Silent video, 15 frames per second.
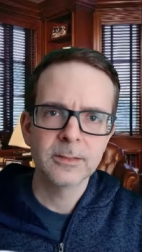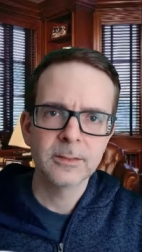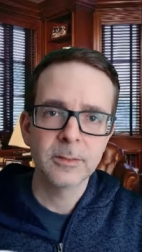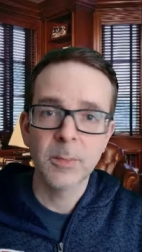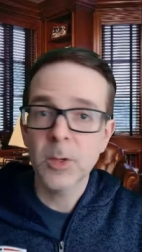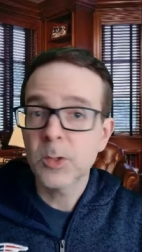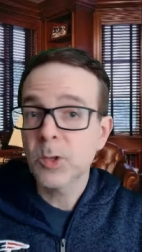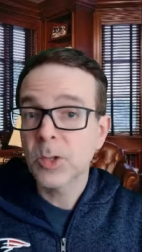
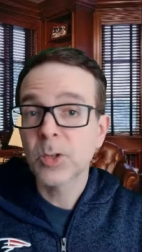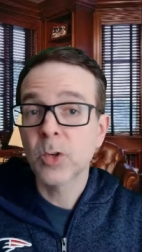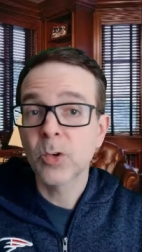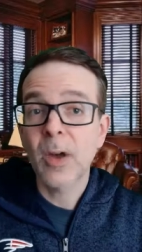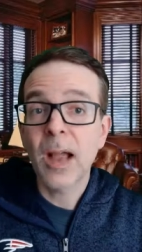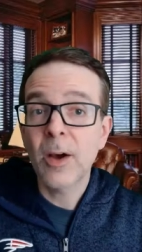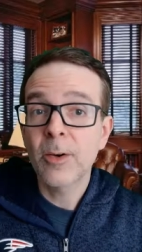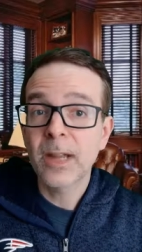Most of the
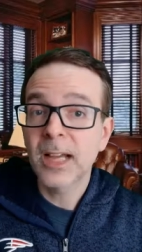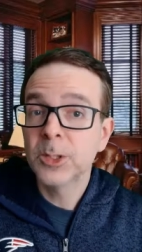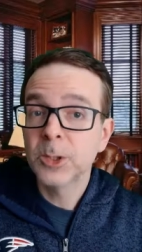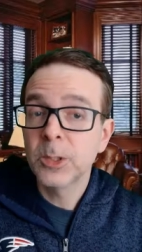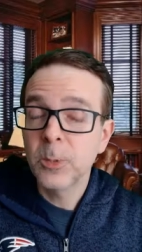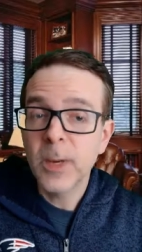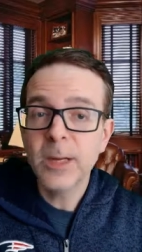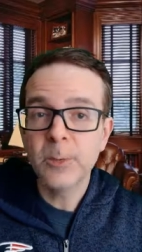crowd
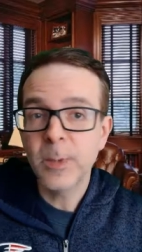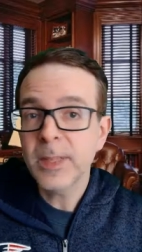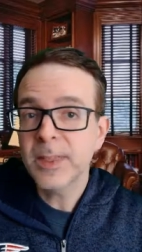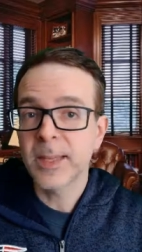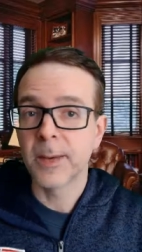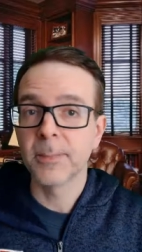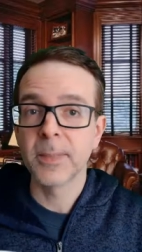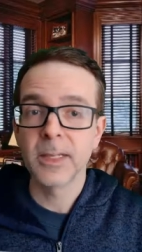actually went with
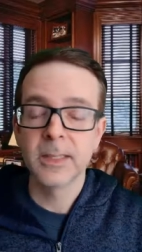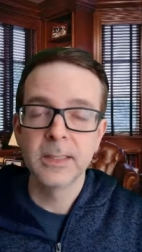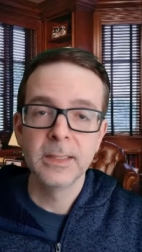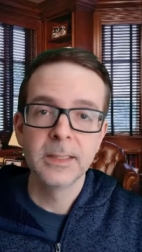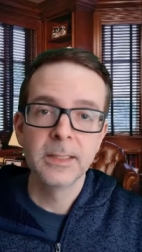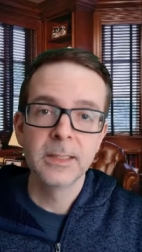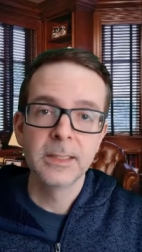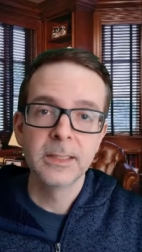them,
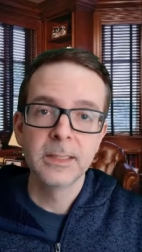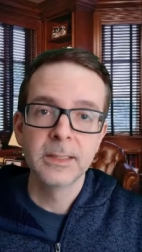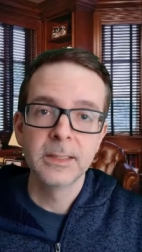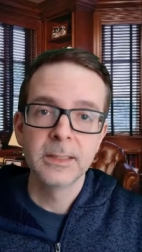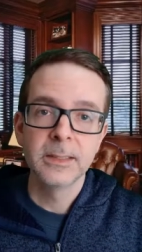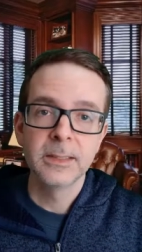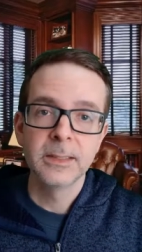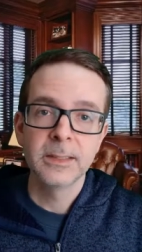
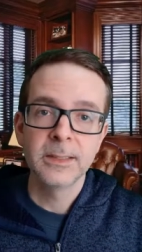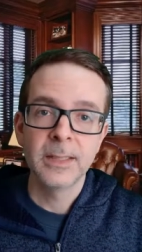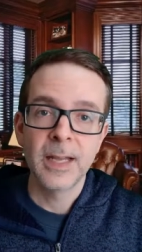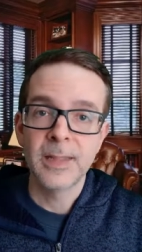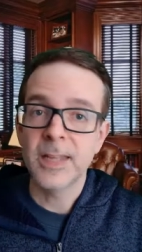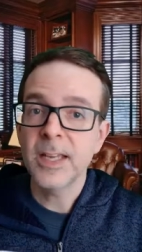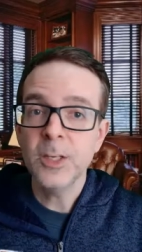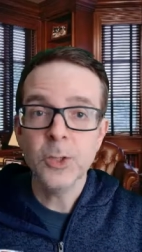
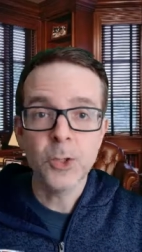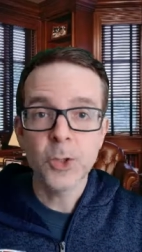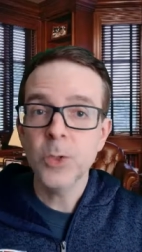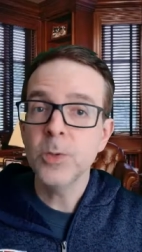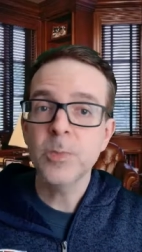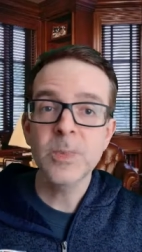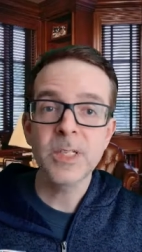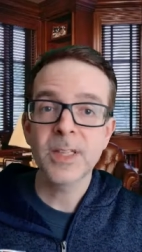and they
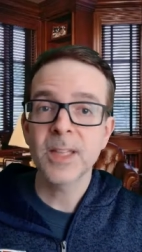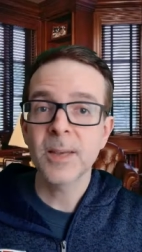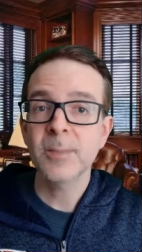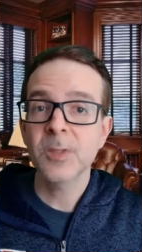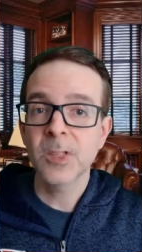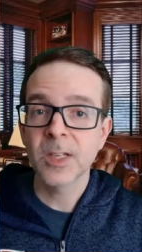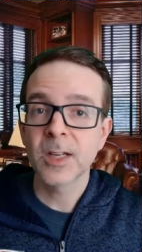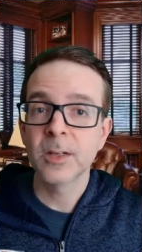doomed
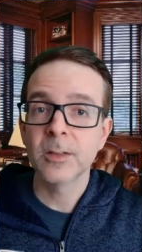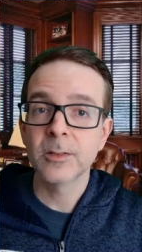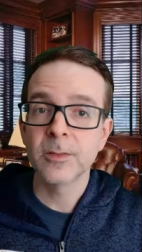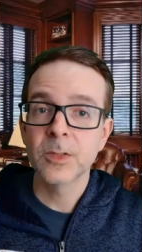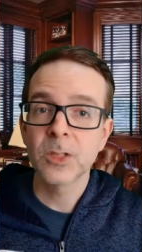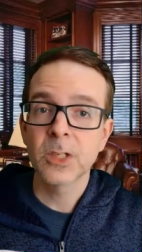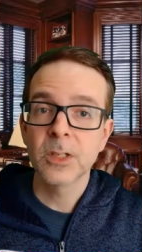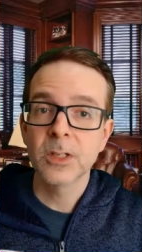
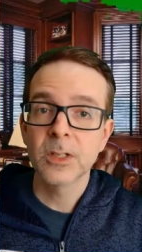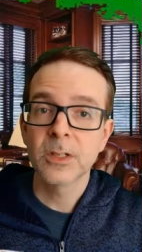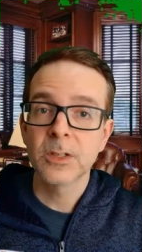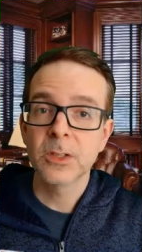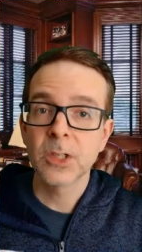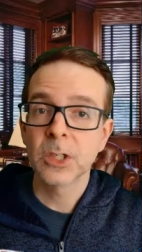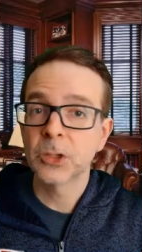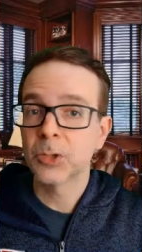themselves
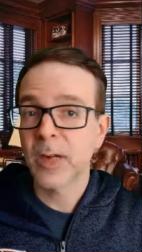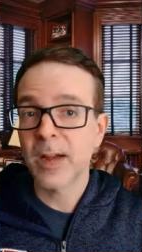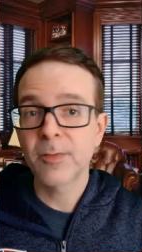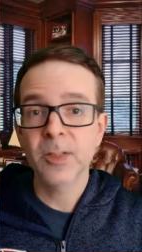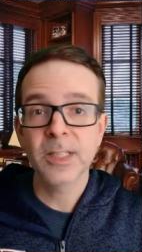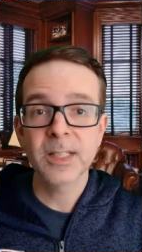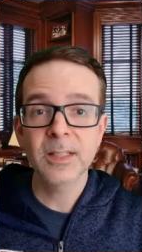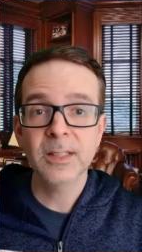to
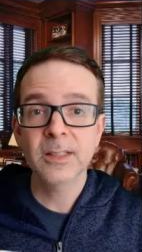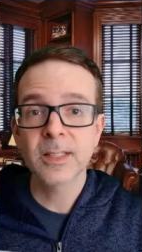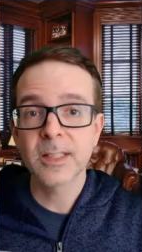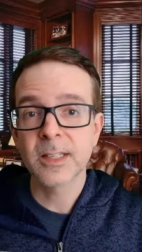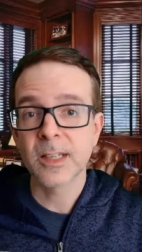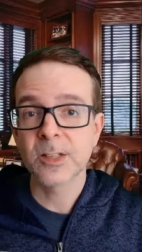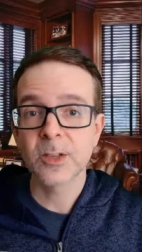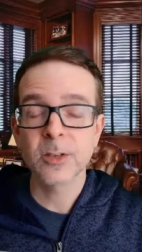traveling the
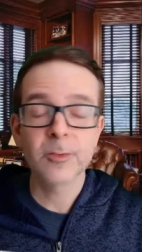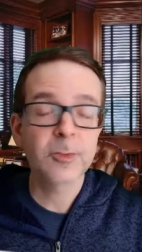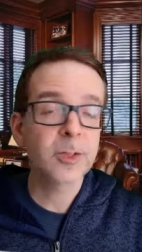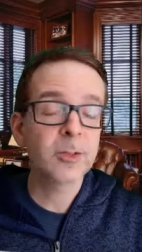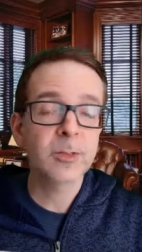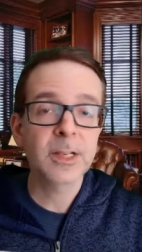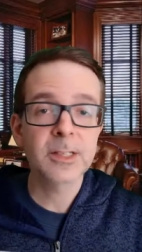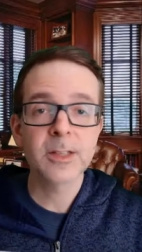desert for the
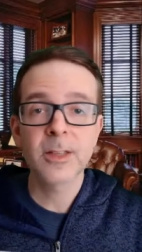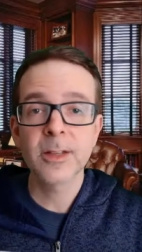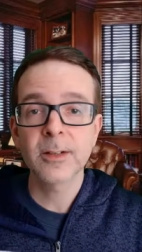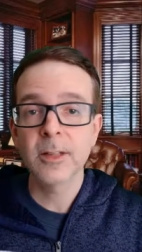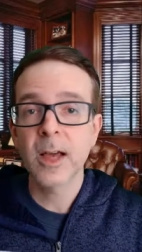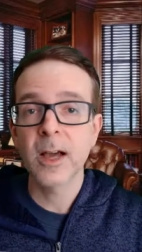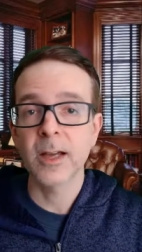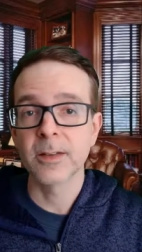rest of their
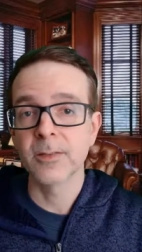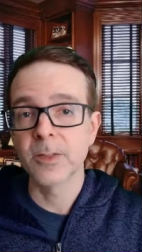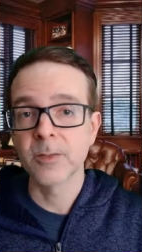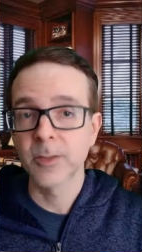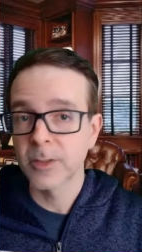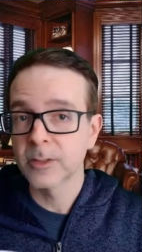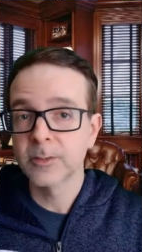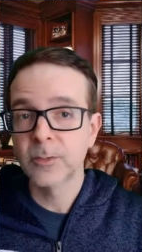lives
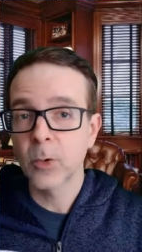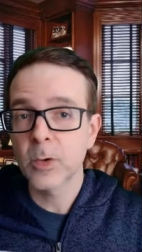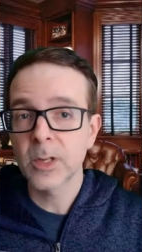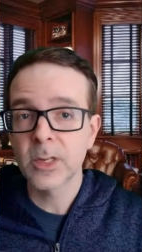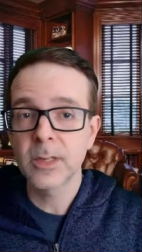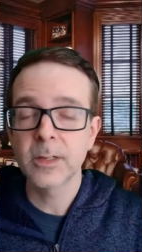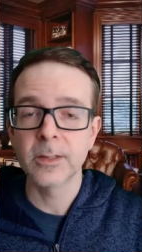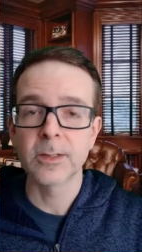for 40
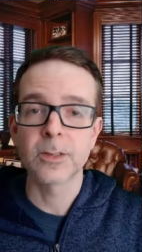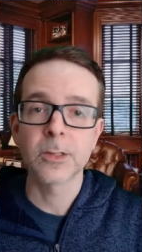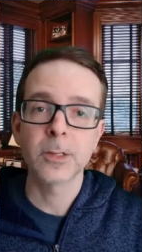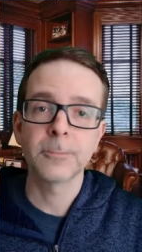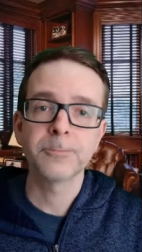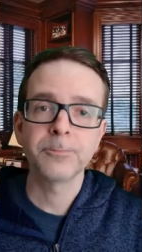years.